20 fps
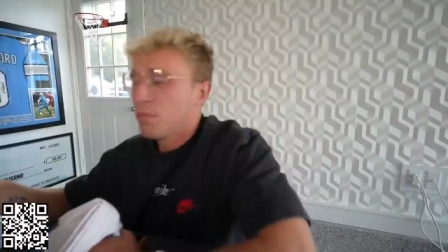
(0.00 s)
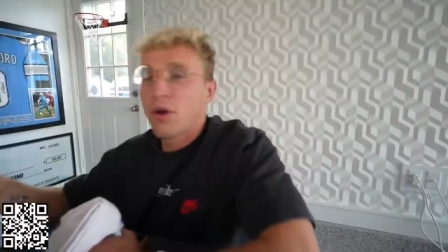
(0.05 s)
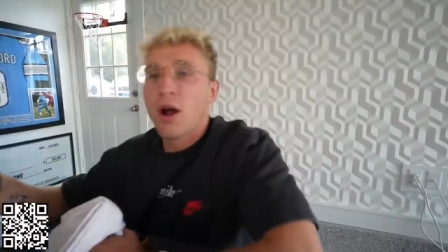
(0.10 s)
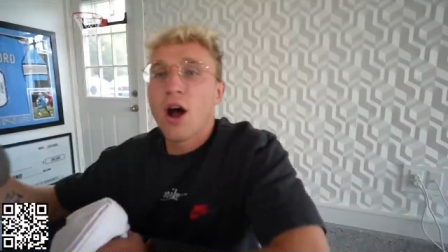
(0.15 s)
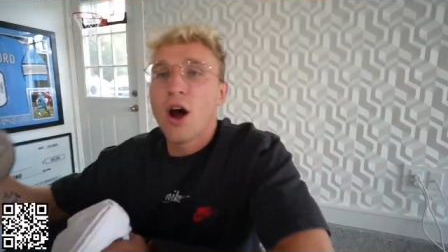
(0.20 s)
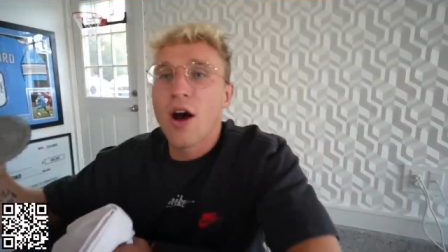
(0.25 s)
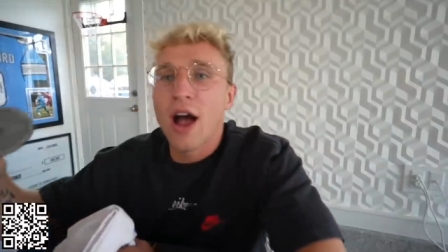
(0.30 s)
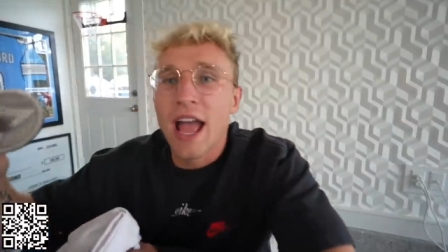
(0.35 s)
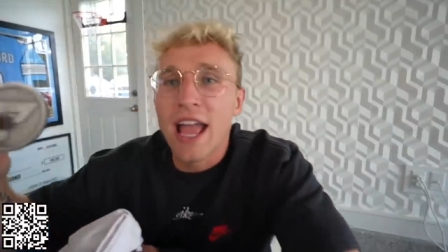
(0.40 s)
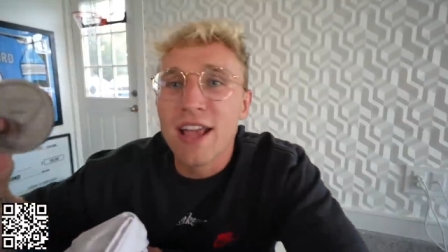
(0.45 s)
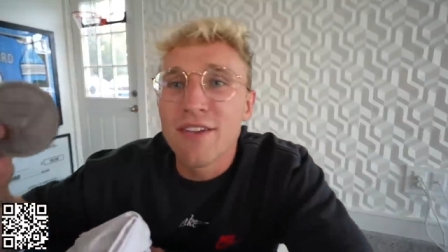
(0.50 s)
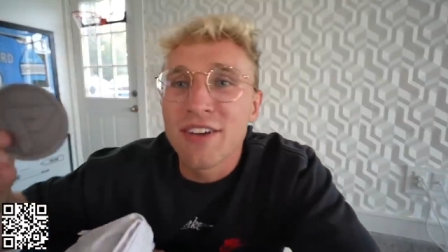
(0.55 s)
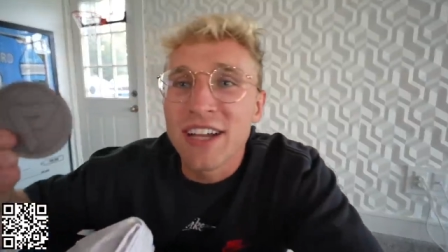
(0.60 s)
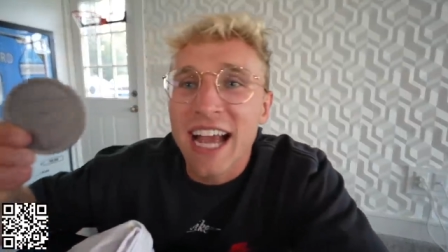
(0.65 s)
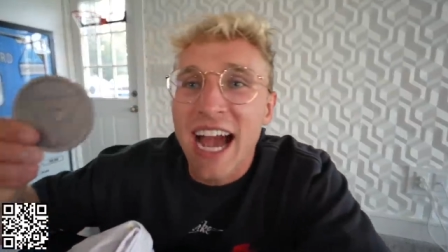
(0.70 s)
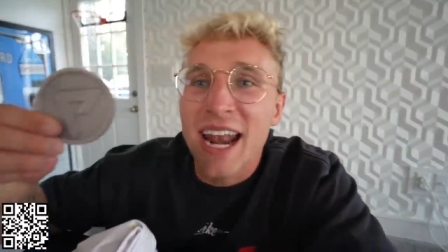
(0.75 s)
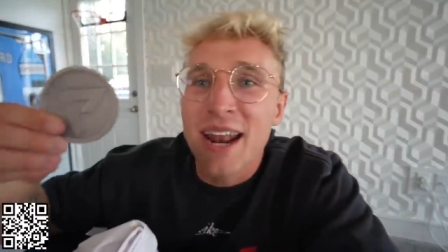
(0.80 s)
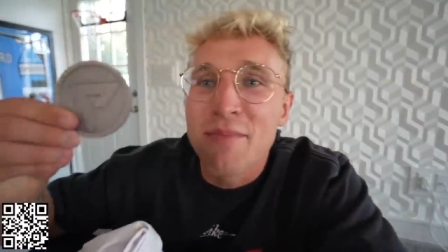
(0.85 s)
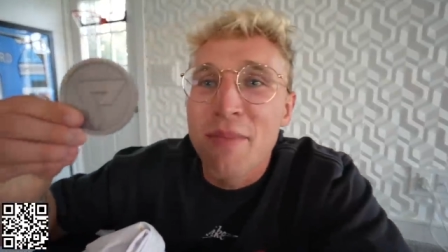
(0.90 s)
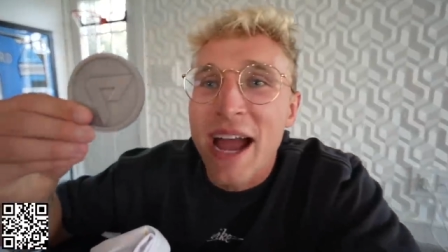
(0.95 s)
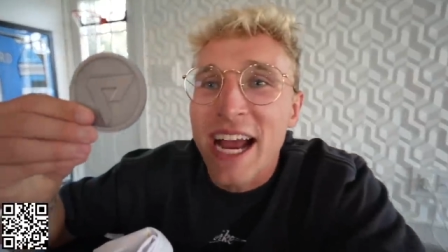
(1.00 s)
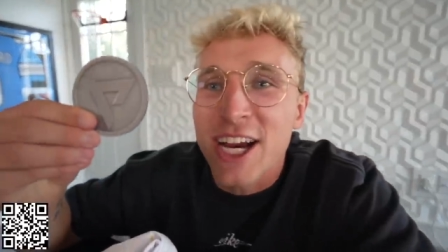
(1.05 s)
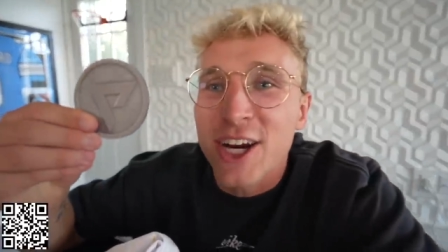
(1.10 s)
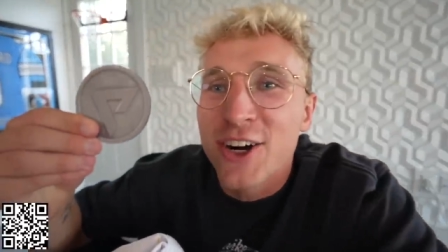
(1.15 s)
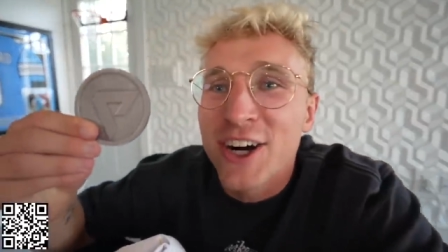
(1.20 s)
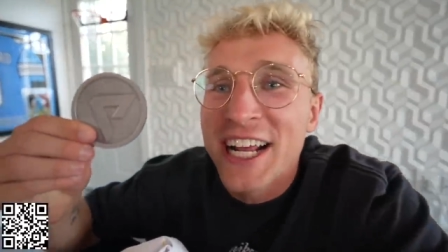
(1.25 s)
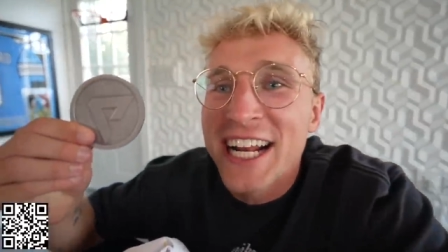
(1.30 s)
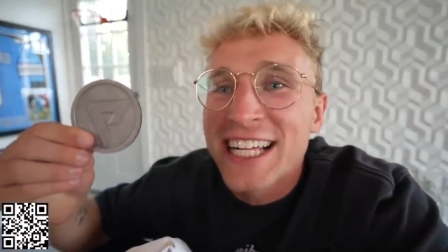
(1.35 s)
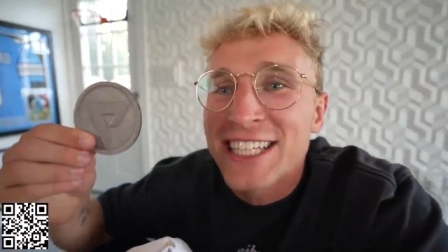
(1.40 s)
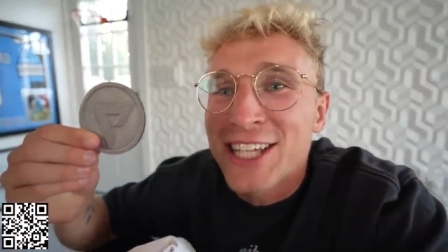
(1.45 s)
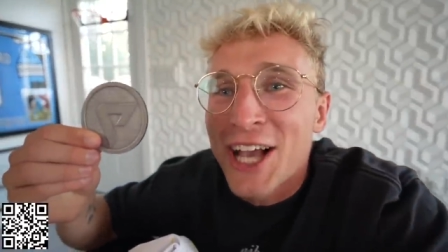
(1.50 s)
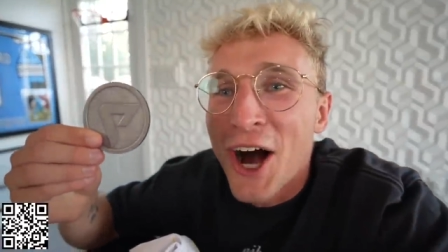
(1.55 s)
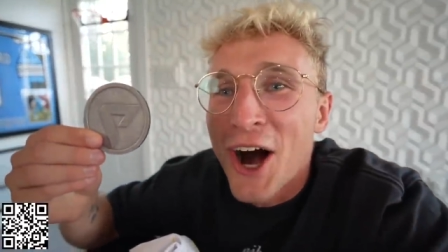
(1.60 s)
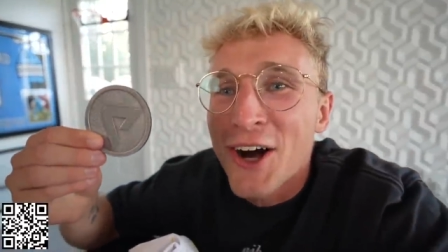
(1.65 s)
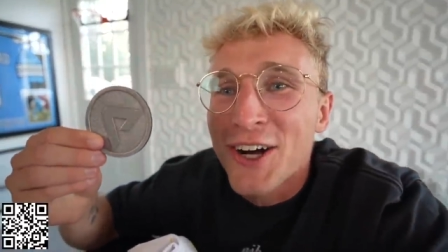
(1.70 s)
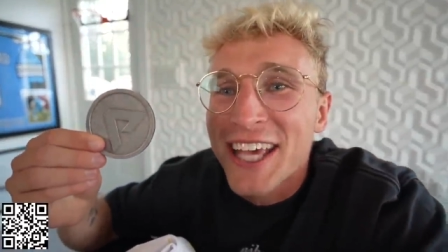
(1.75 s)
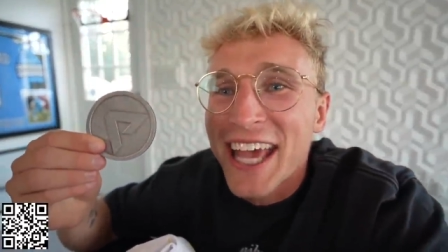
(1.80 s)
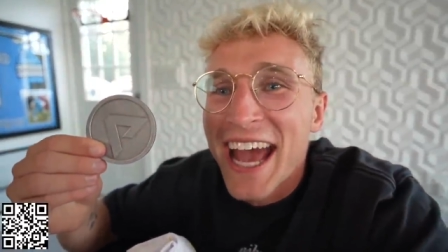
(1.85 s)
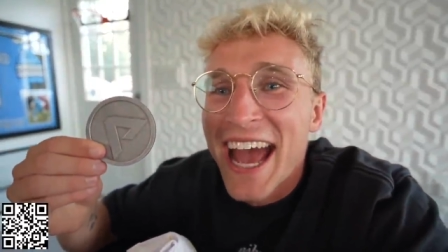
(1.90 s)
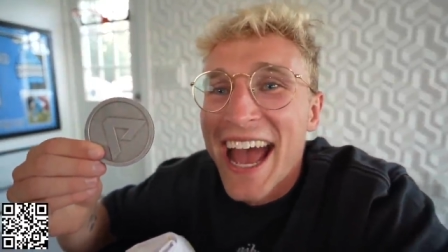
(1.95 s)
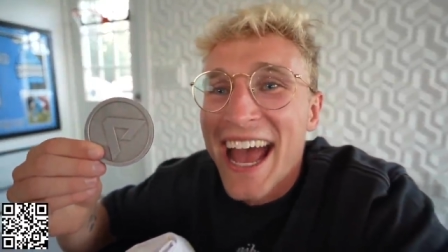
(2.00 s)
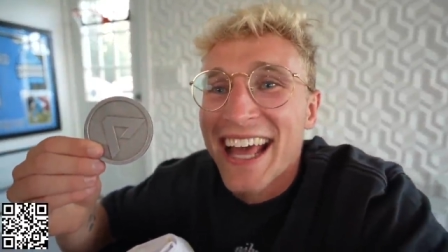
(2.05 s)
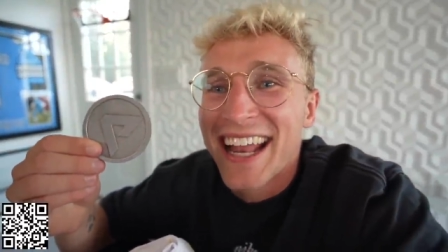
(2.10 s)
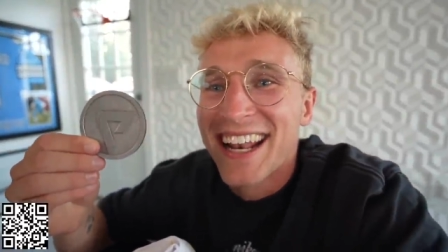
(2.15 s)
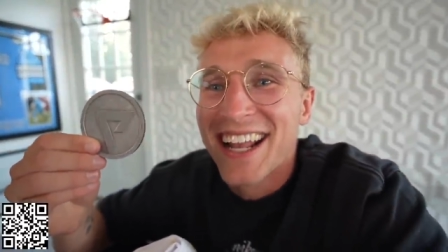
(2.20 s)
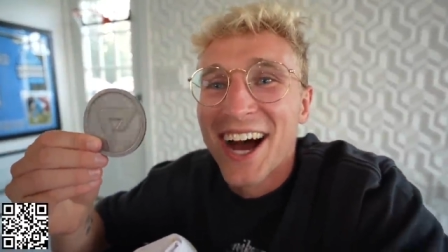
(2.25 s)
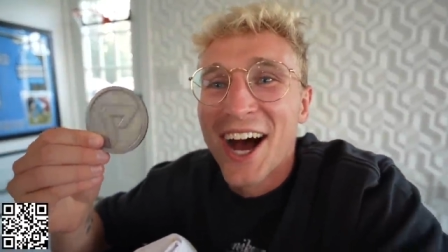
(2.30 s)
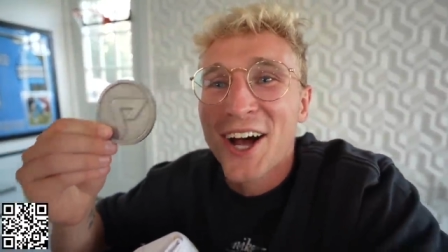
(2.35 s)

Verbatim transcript: Bro, I even got a Mech Arena token!